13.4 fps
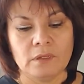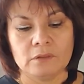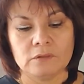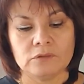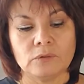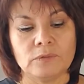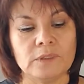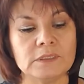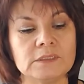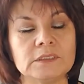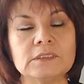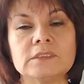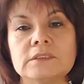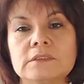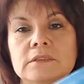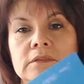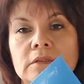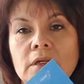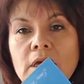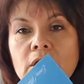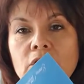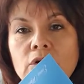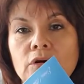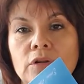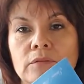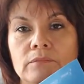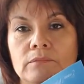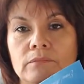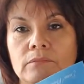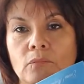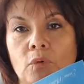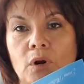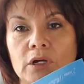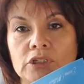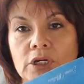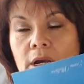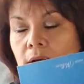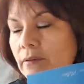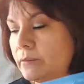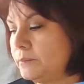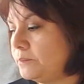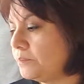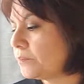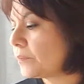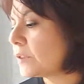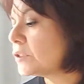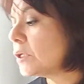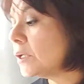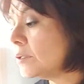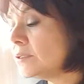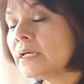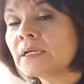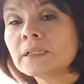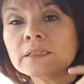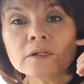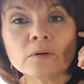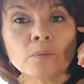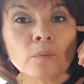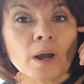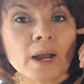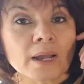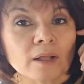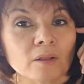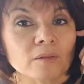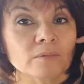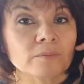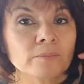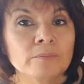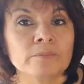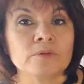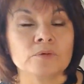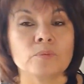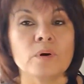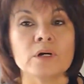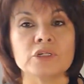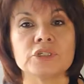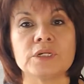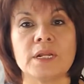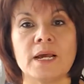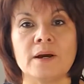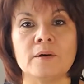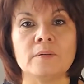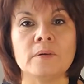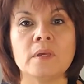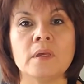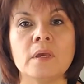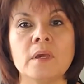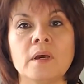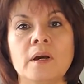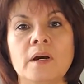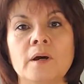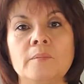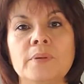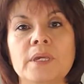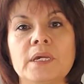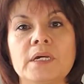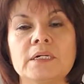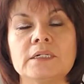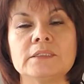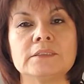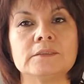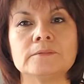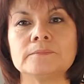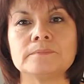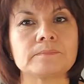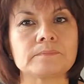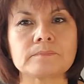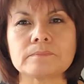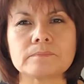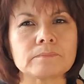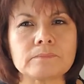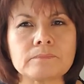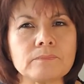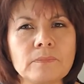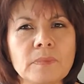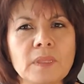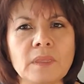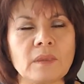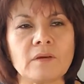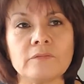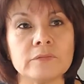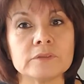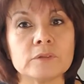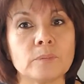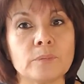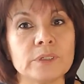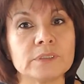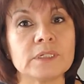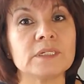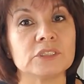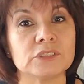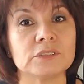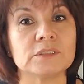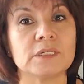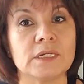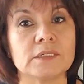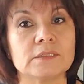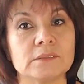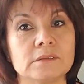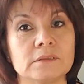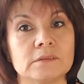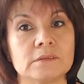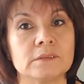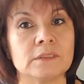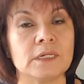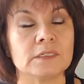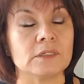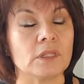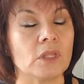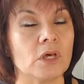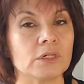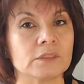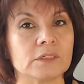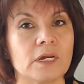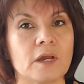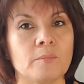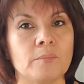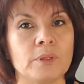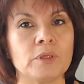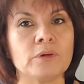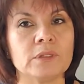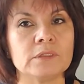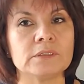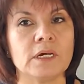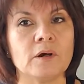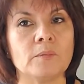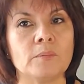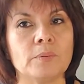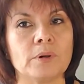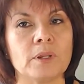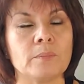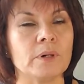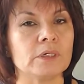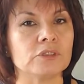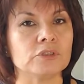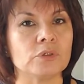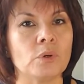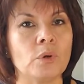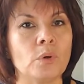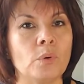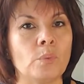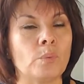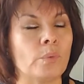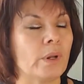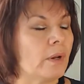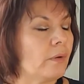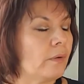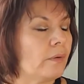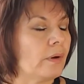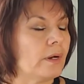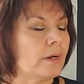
So this is a good wash out. It's going to take a little while to wash it out, because for some reason it just takes a long time, but you can tell pretty much where